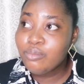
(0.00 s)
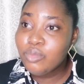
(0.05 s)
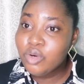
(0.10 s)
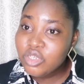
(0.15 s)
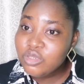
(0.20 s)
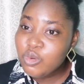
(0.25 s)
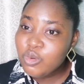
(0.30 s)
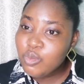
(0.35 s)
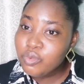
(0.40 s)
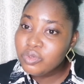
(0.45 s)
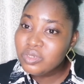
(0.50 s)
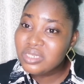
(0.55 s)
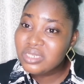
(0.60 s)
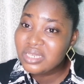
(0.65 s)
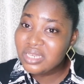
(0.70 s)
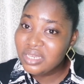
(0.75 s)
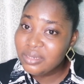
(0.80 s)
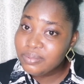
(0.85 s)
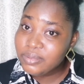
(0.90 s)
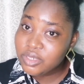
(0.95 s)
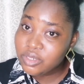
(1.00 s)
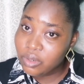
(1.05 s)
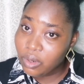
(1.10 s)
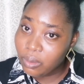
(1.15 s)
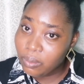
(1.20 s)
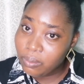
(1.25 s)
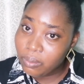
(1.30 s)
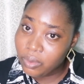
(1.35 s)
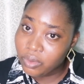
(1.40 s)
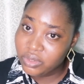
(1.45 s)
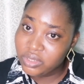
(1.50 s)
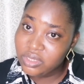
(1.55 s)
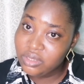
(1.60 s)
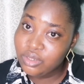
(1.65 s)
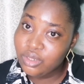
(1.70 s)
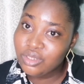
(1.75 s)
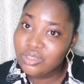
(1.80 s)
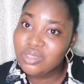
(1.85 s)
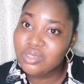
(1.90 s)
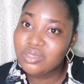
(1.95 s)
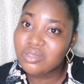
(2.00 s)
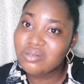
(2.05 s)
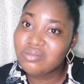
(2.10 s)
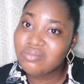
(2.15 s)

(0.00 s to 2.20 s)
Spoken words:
Most people skip some, but not